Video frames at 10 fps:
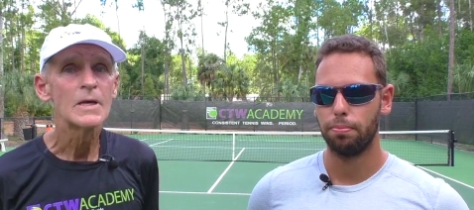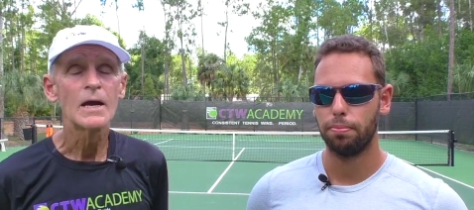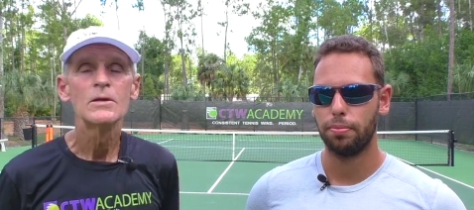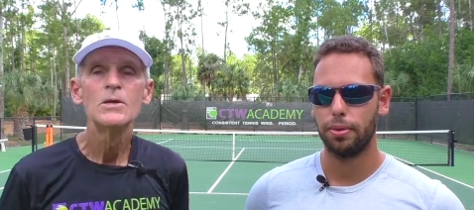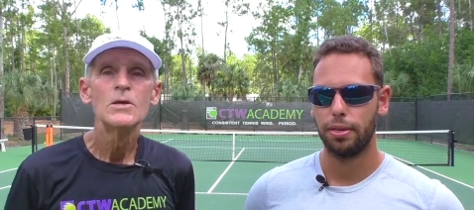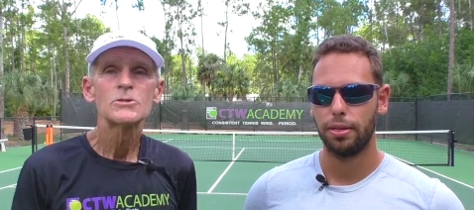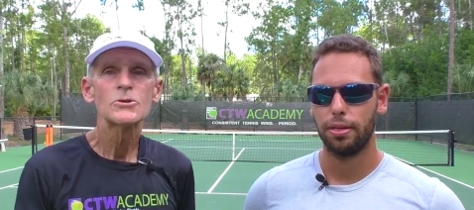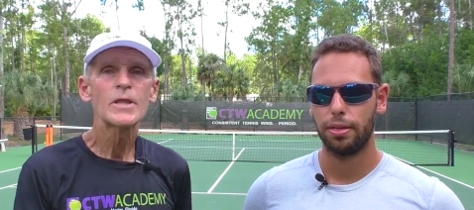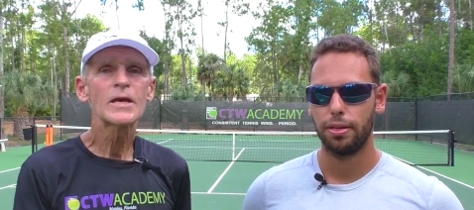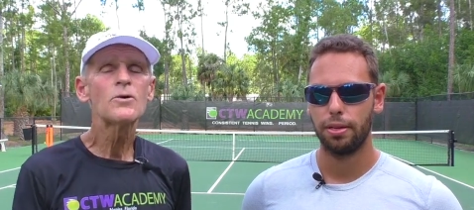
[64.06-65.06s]
Speaker 1: Yeah.
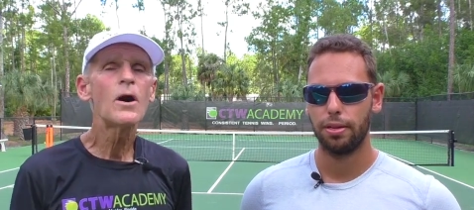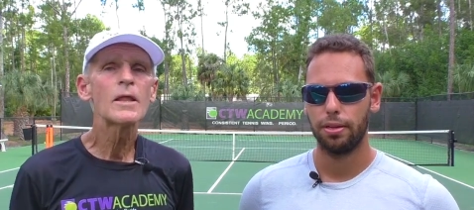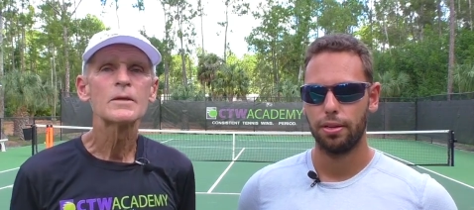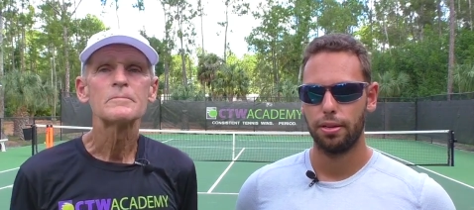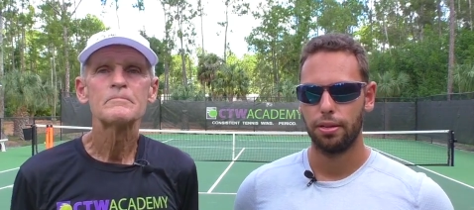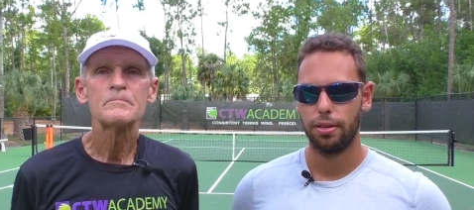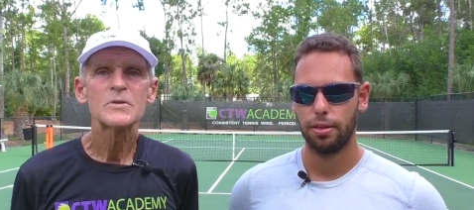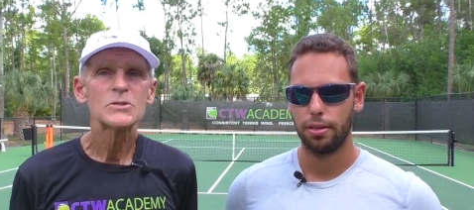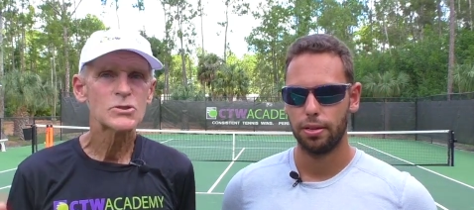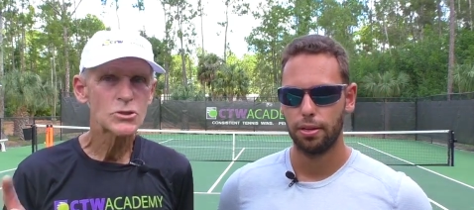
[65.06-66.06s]
So they call it
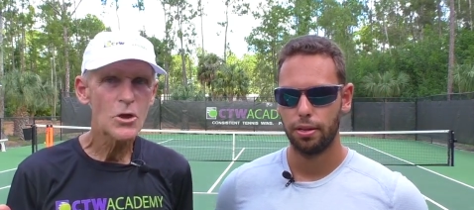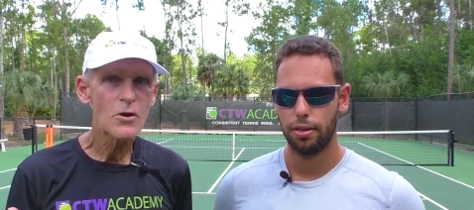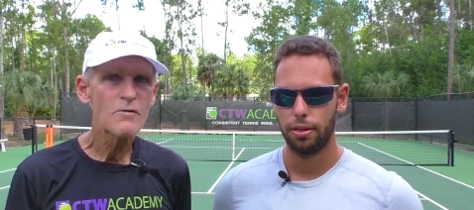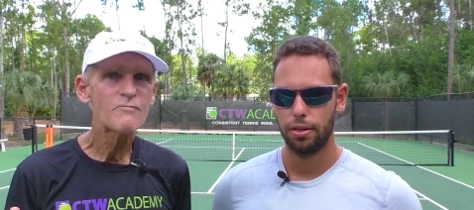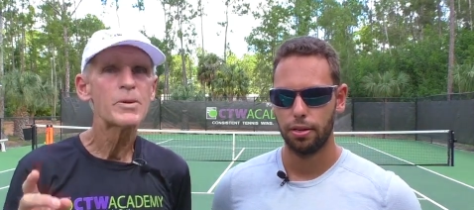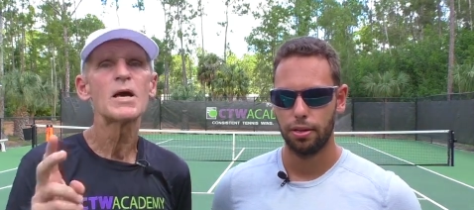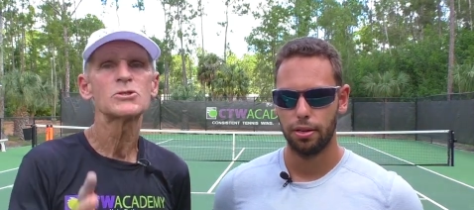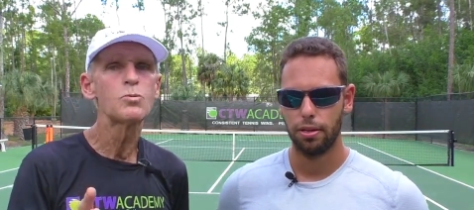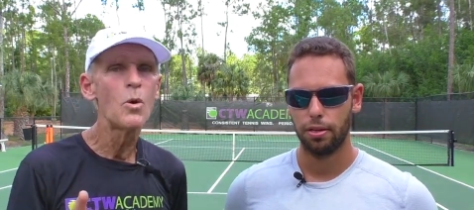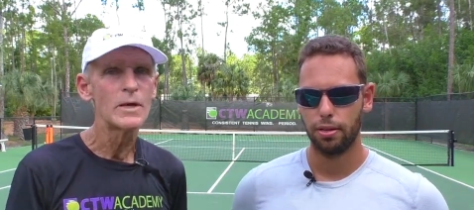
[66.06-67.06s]
serve
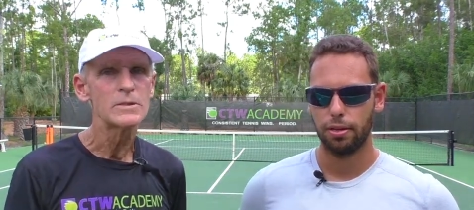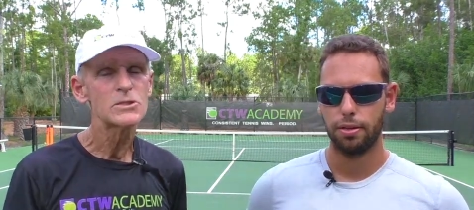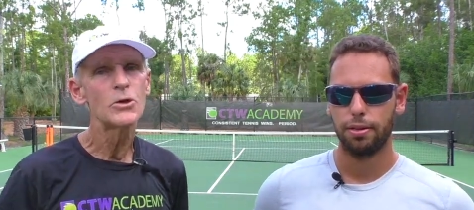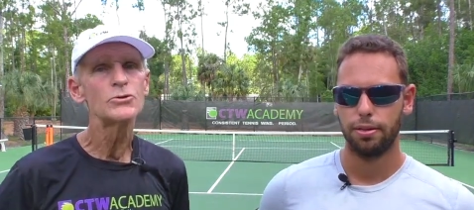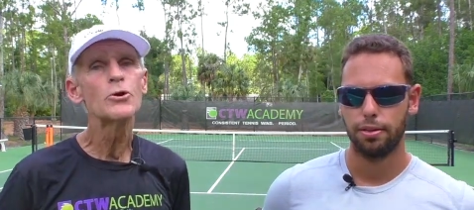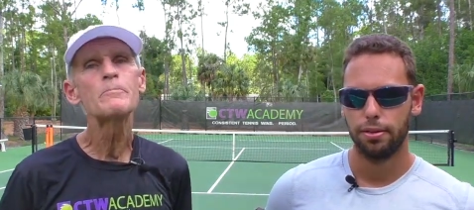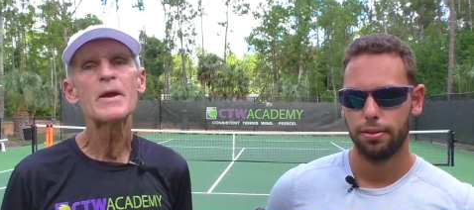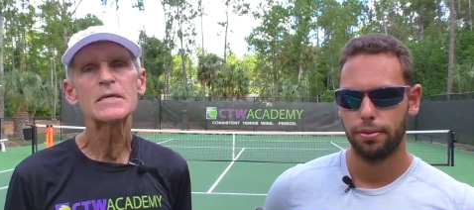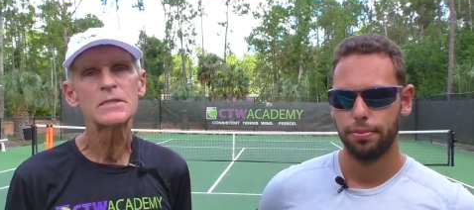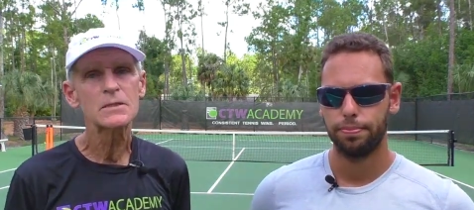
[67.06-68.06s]
plus one. So you're
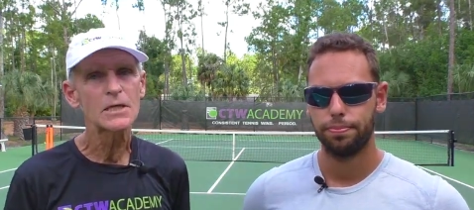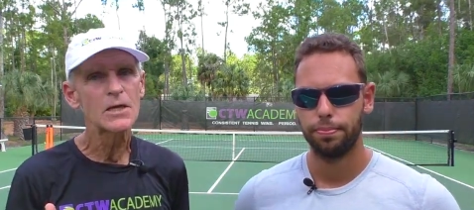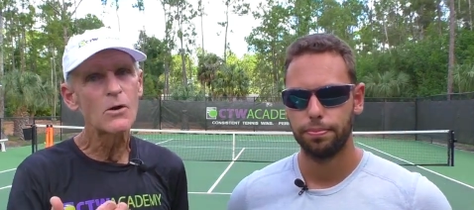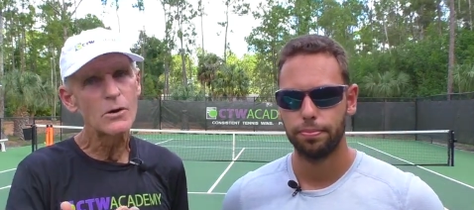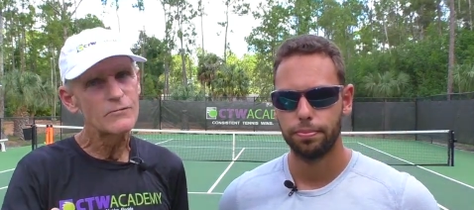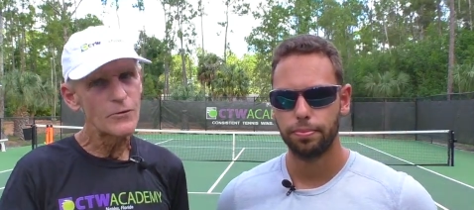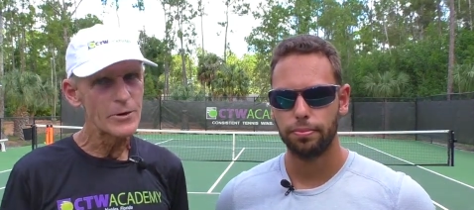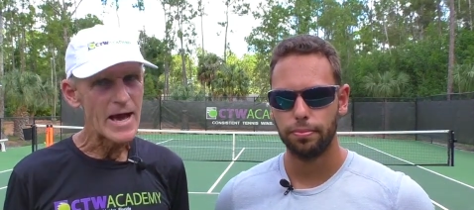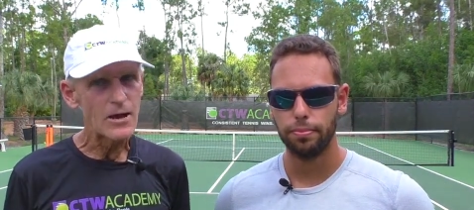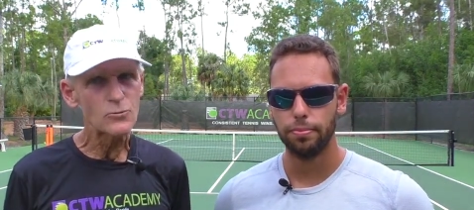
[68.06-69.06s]
basically going for
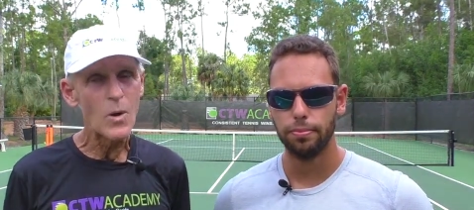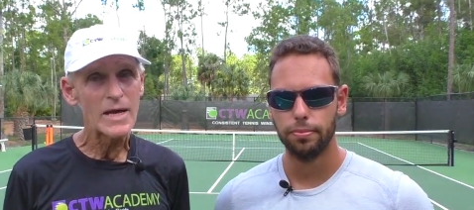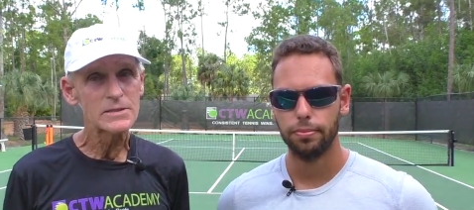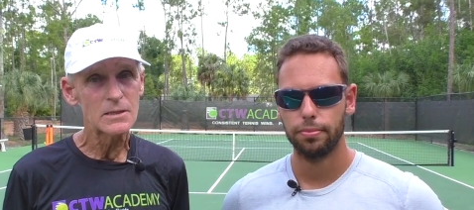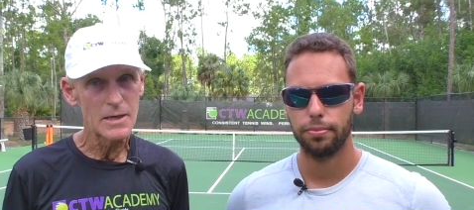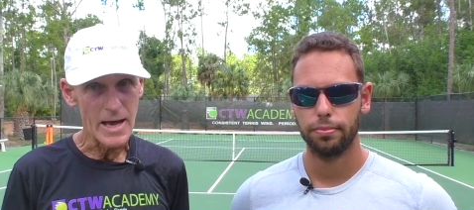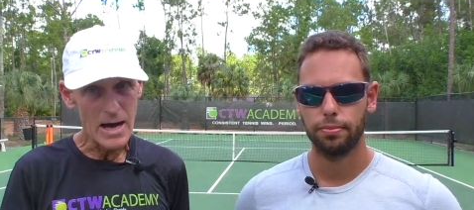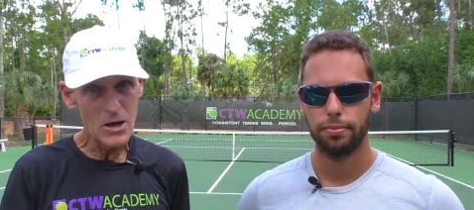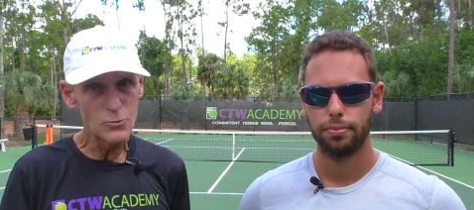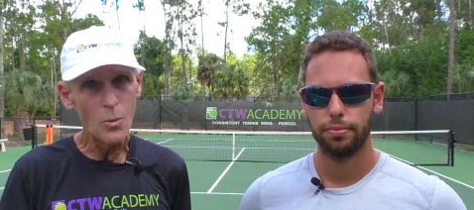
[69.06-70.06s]
an out wide,
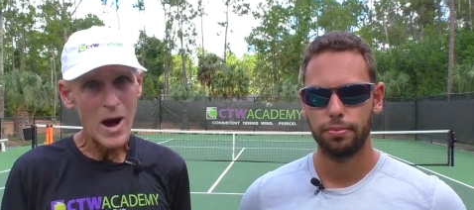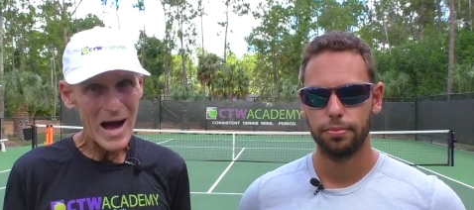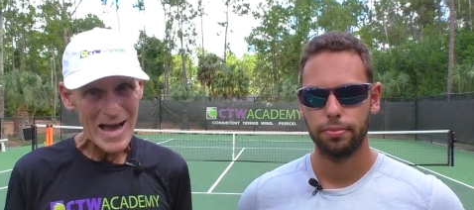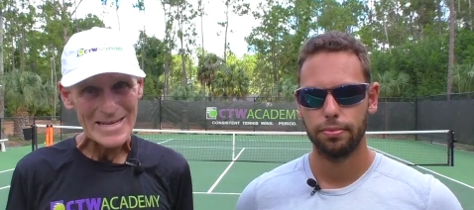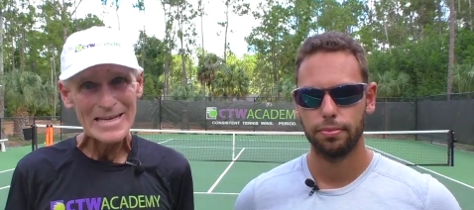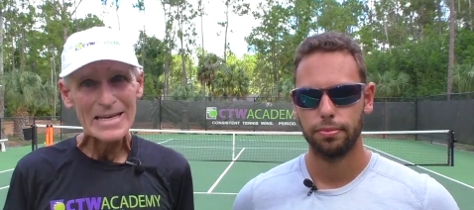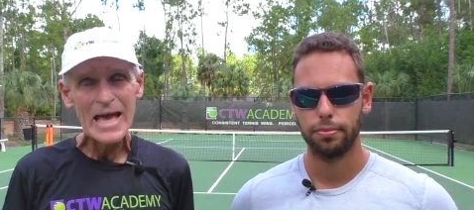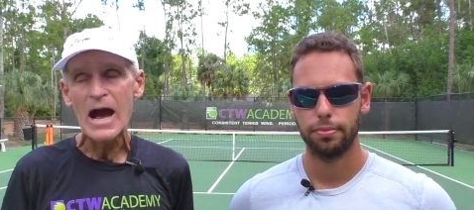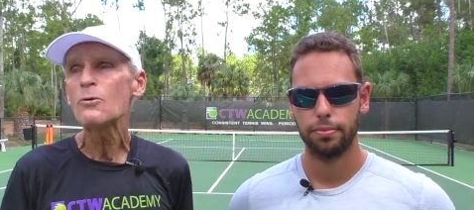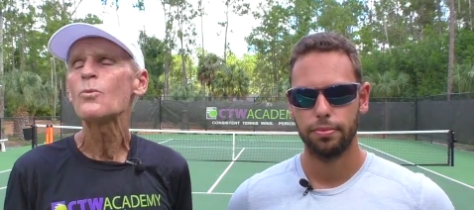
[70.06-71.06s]
out wide,
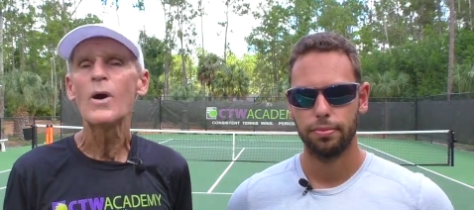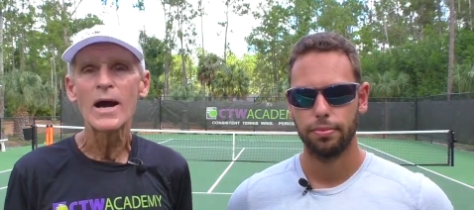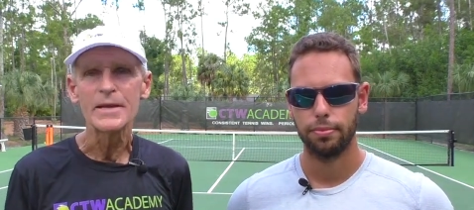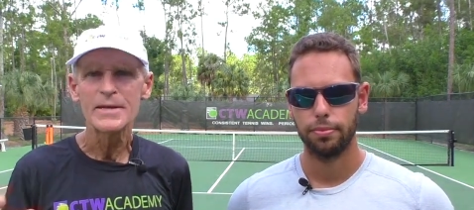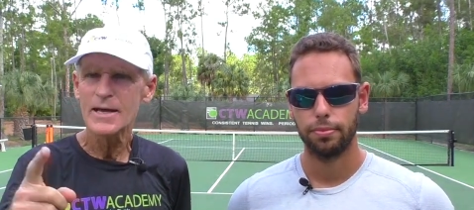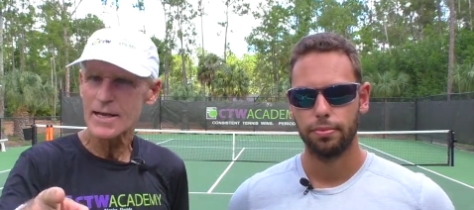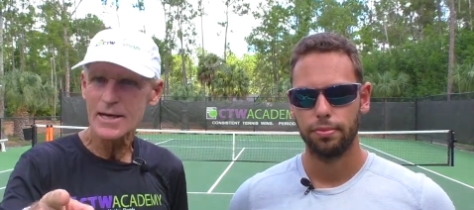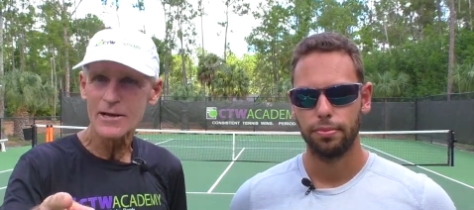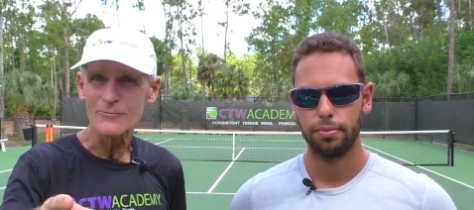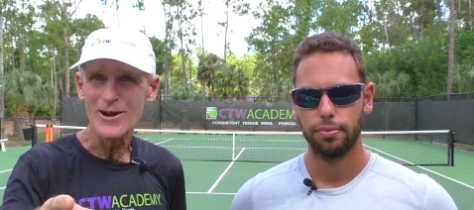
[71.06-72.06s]
out wide. I
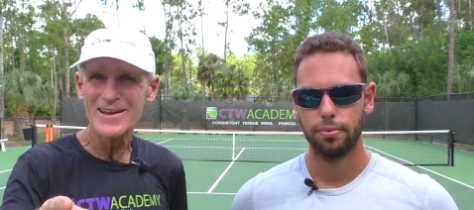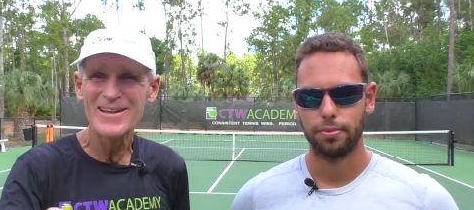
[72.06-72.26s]
got it right.